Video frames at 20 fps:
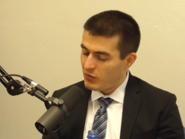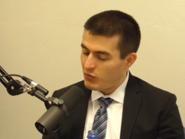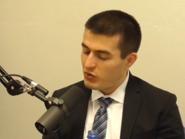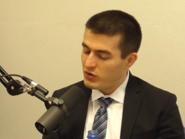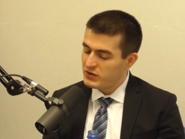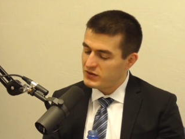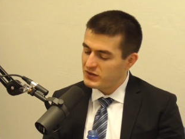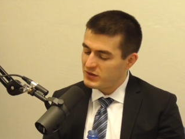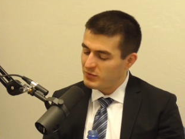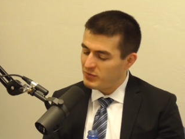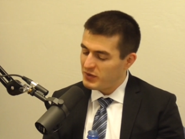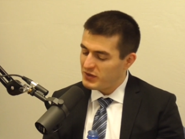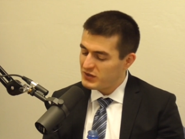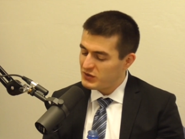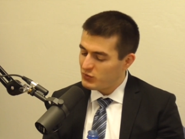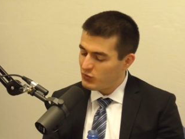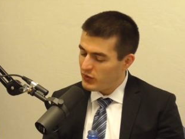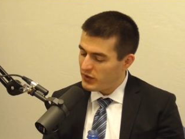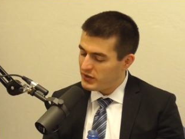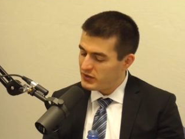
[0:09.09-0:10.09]
What is the
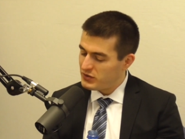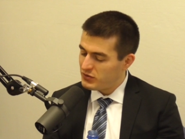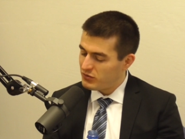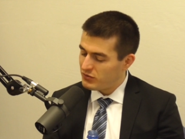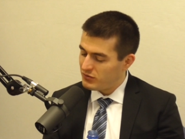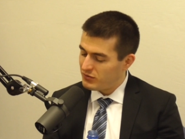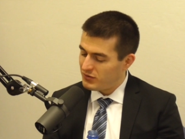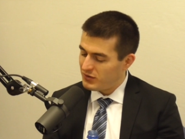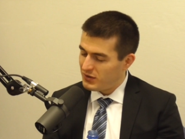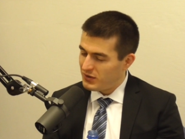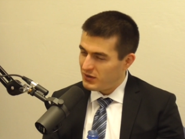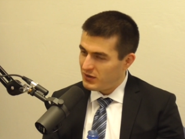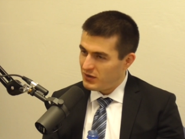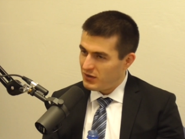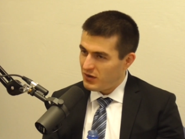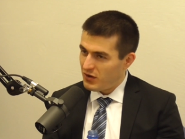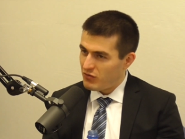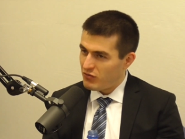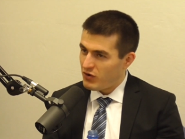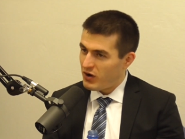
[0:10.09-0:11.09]
best way to
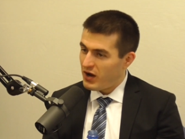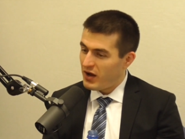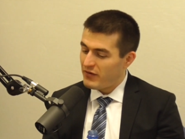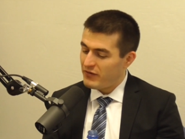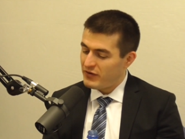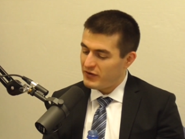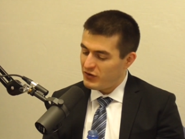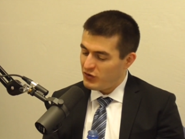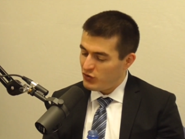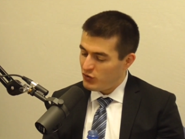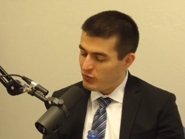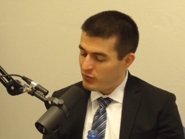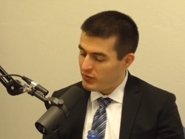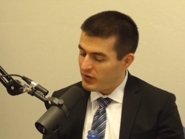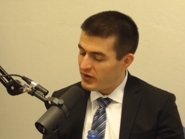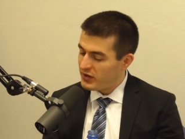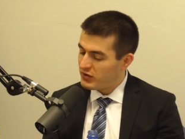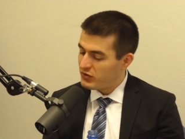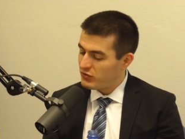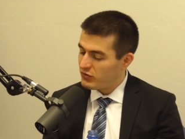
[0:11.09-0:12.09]
arrive at new
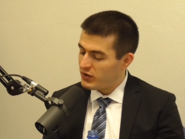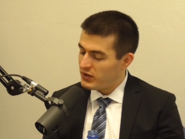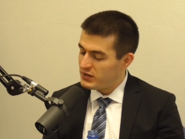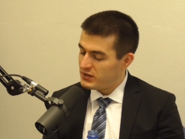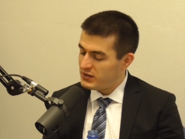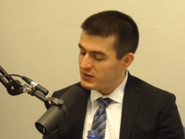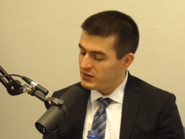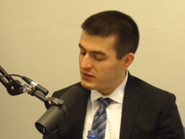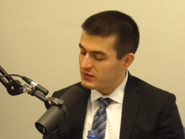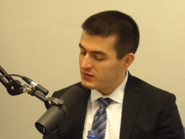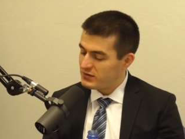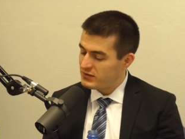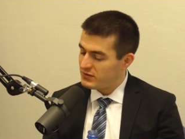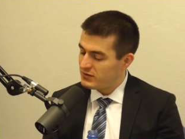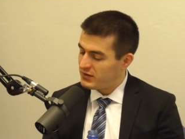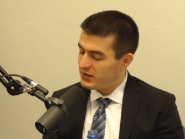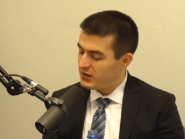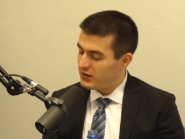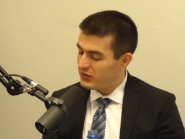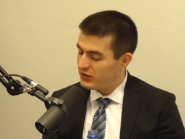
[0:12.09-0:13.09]
breakthrough ideas
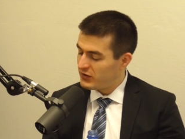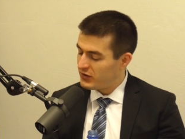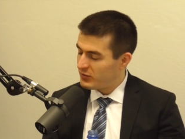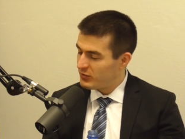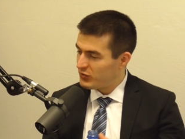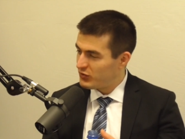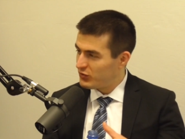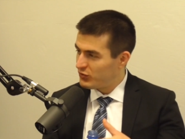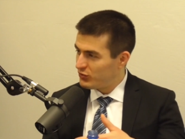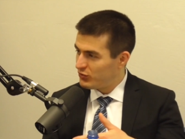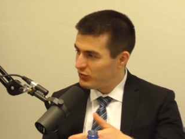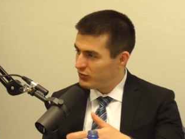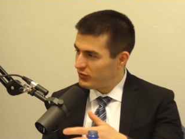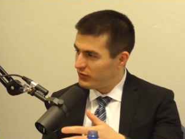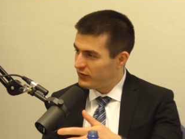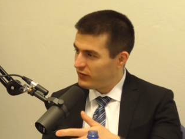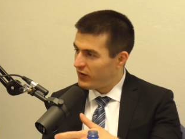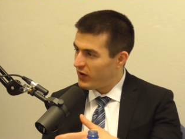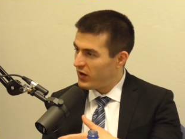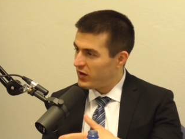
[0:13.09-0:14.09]
and carry them through
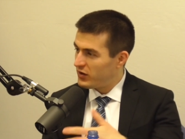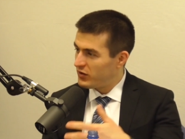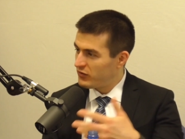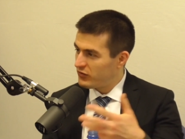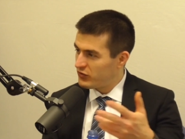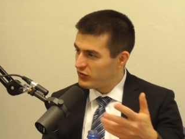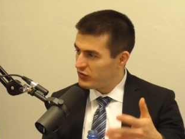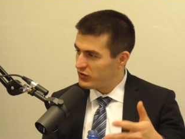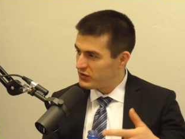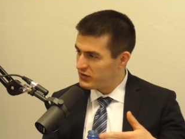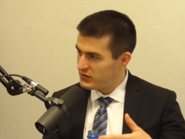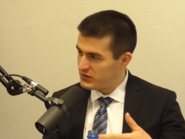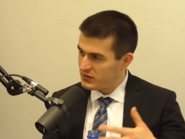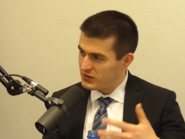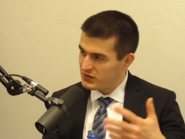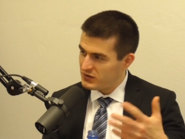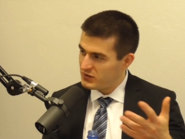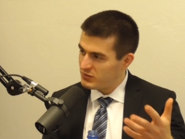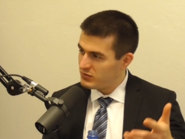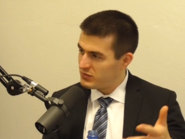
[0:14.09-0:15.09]
the fire of
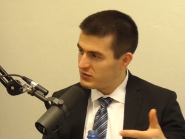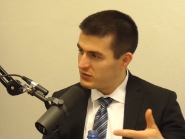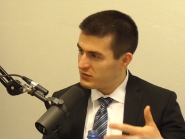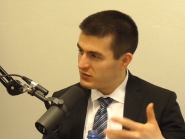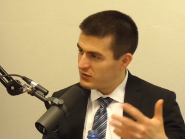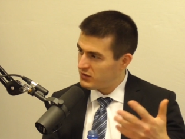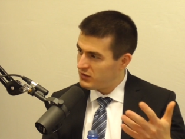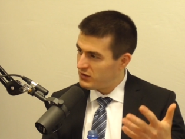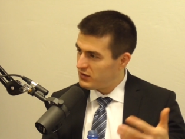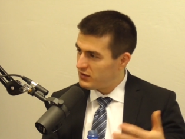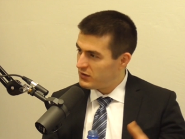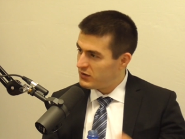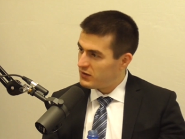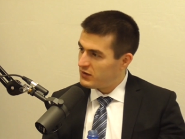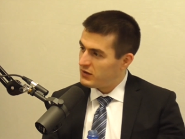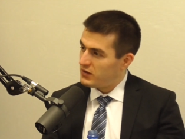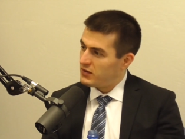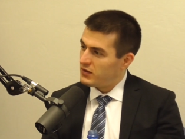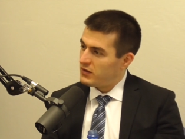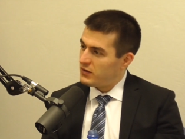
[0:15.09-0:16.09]
criticism and
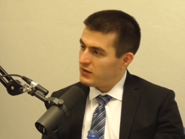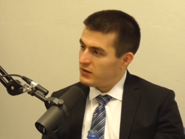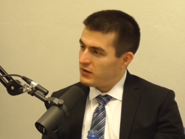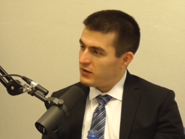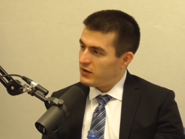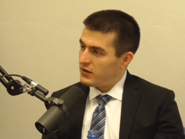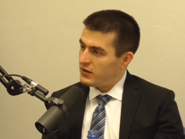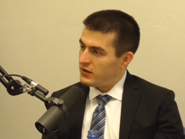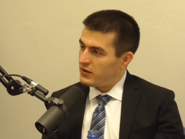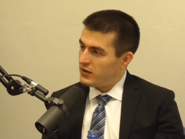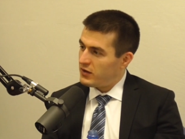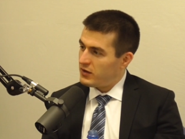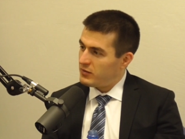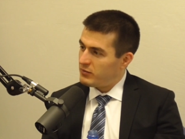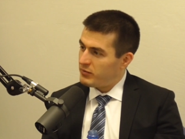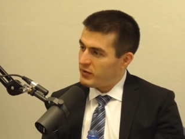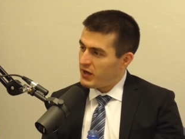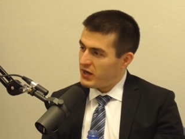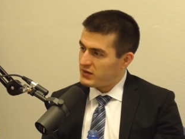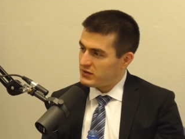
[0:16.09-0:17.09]

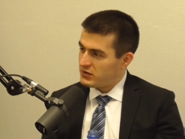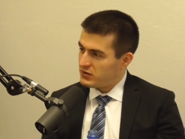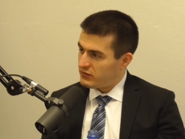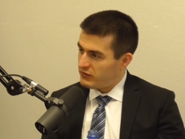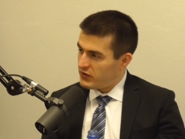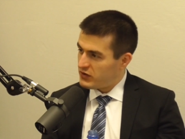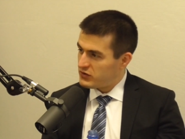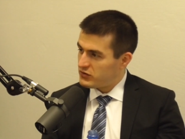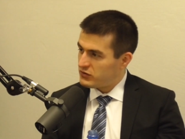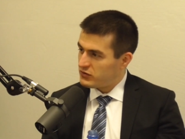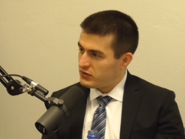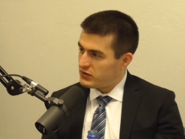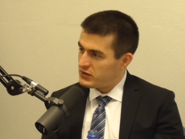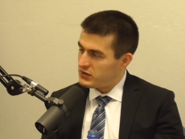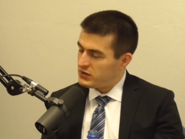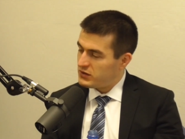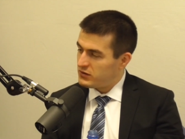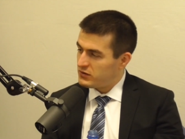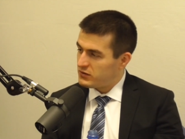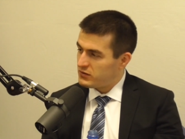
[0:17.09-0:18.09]
and past conventional
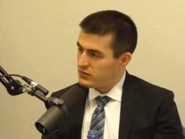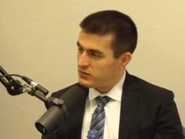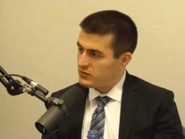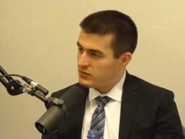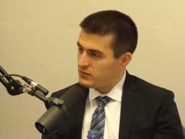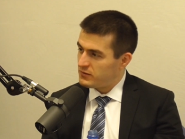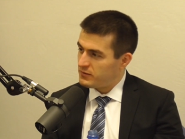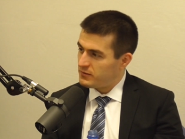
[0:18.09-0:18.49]
ideas?